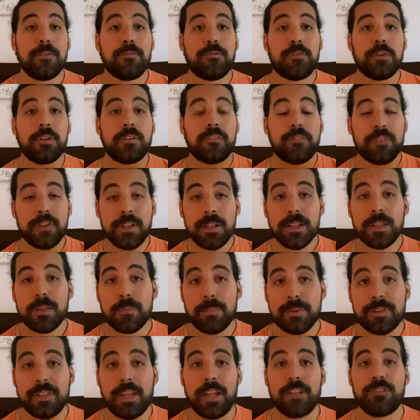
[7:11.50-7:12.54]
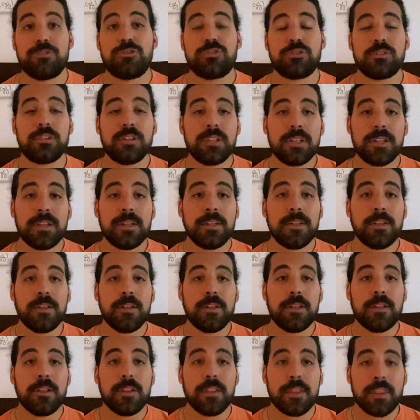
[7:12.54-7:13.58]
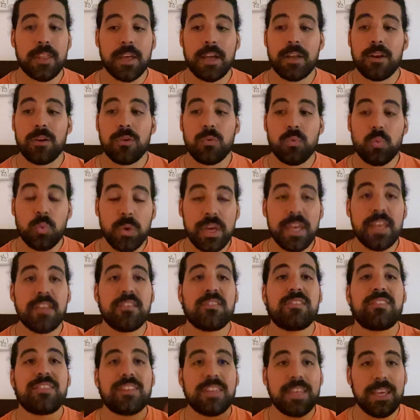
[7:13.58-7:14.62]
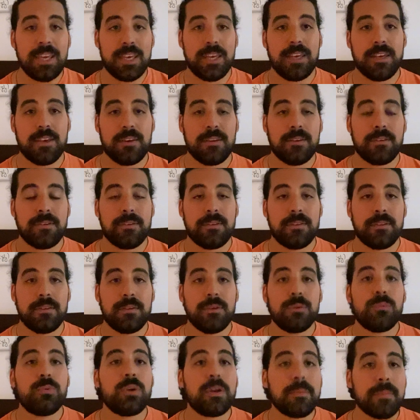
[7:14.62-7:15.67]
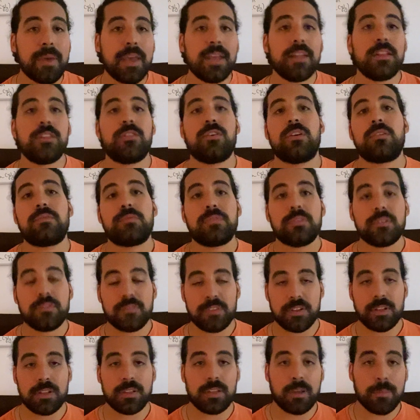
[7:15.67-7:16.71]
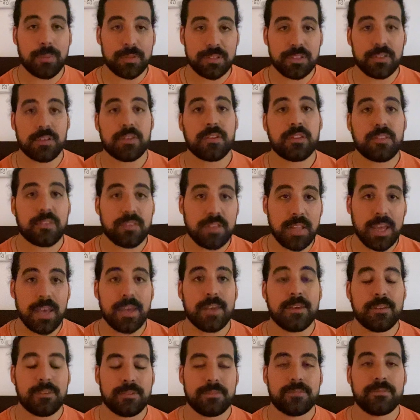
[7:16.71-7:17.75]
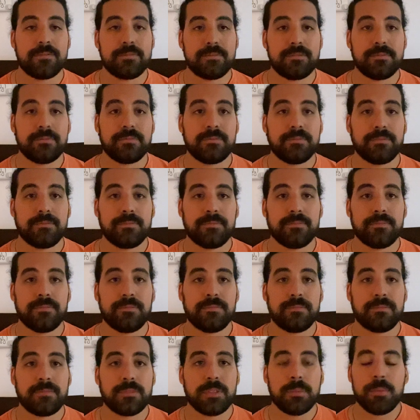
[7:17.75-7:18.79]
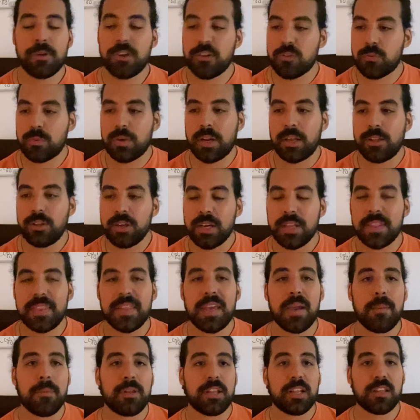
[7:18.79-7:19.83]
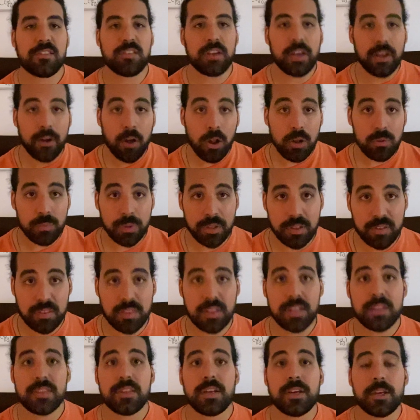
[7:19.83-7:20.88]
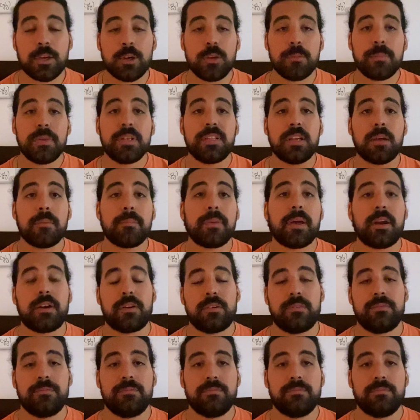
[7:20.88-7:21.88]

Fulfill the potential that we see remains unfulfilled up until this day. Because when I look at the MLS, I always think that it could be done better.